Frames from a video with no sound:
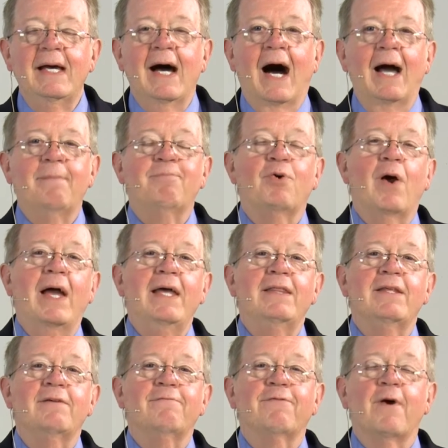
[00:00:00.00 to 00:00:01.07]
I pray
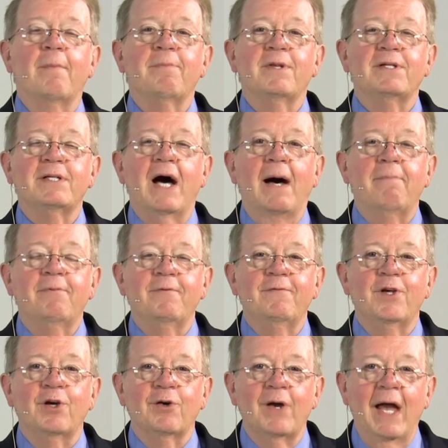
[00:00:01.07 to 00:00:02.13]
that from the top
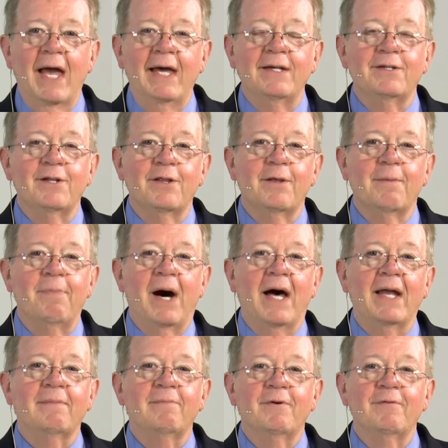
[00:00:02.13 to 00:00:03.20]
of your head to the
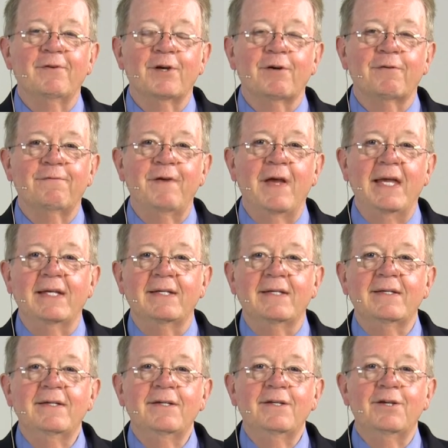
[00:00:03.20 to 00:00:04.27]
bottom of your
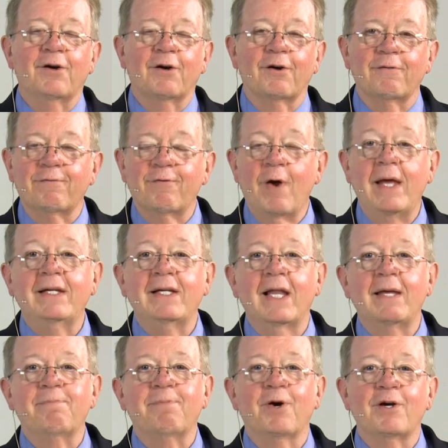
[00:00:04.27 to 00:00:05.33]
feet, you're a
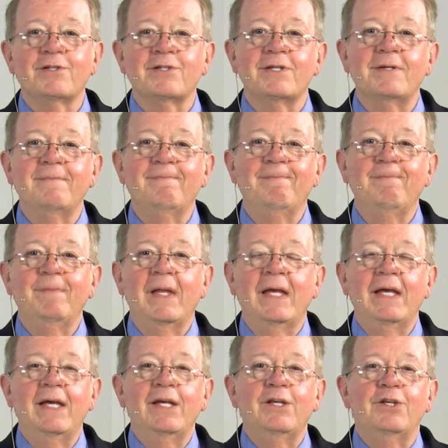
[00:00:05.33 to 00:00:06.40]
friendly person.
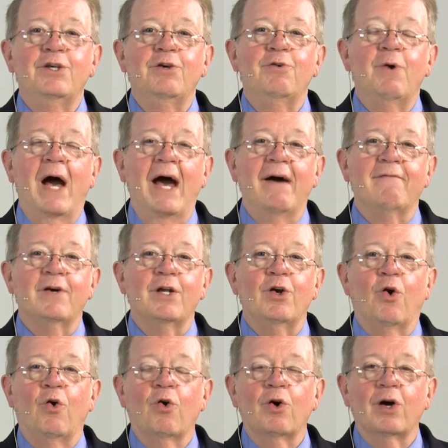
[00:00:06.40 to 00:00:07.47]
You have an
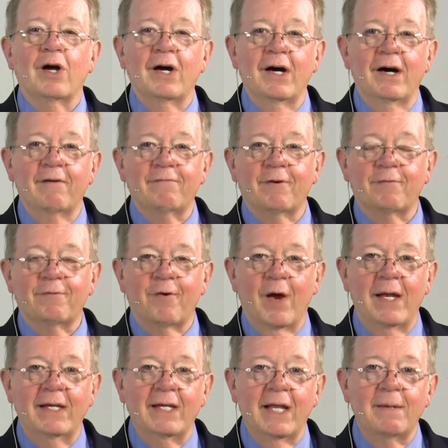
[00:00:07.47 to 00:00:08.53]
aura of a
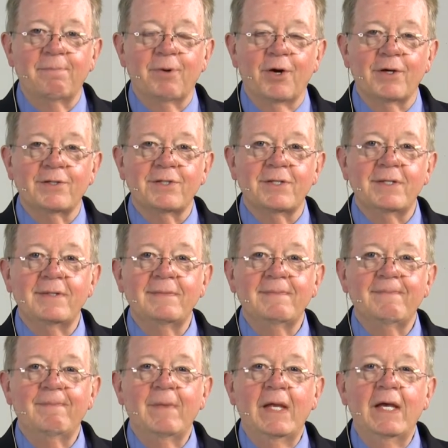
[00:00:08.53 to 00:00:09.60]
friendly person.
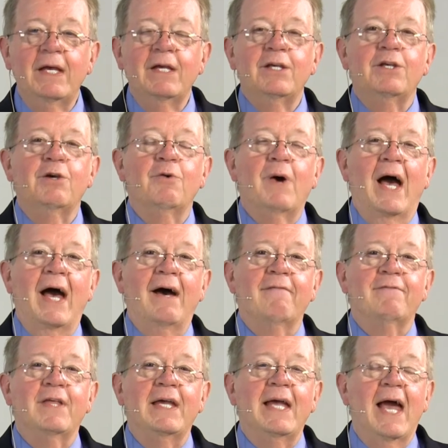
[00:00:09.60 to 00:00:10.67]
You
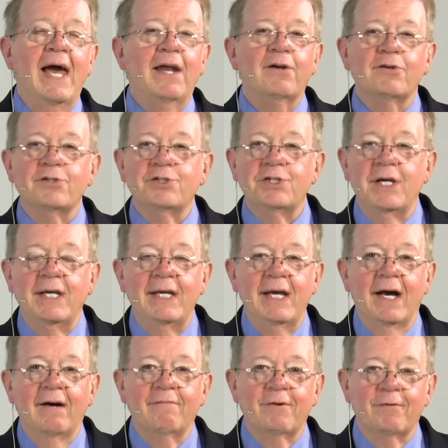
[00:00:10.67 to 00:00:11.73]
have the
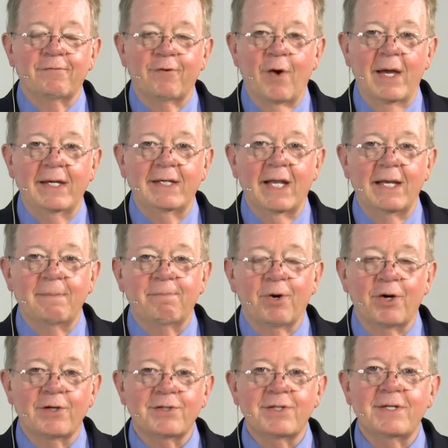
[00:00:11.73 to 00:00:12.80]
energy of a friendly
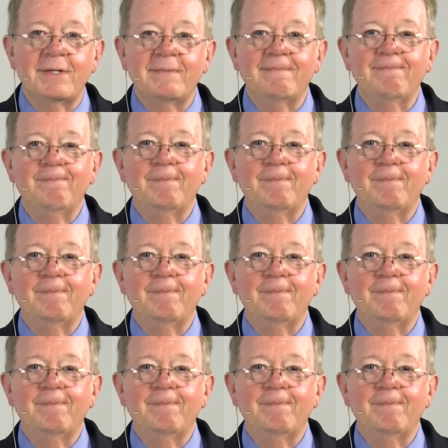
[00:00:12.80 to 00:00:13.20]
person.